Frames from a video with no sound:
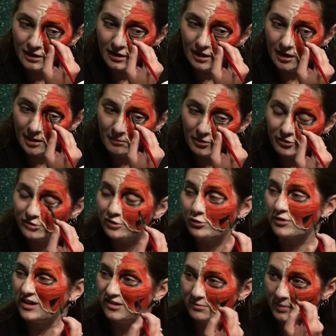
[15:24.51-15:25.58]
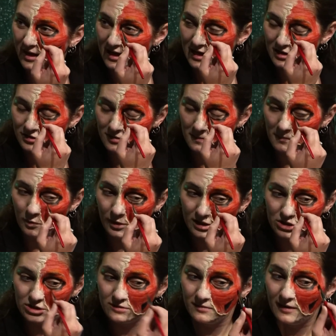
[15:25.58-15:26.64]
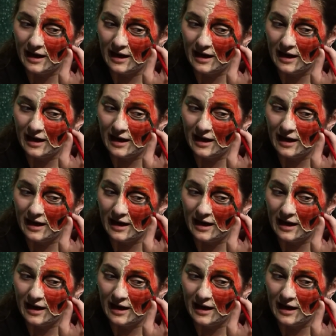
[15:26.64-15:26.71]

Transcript: Um, there's grease paint, which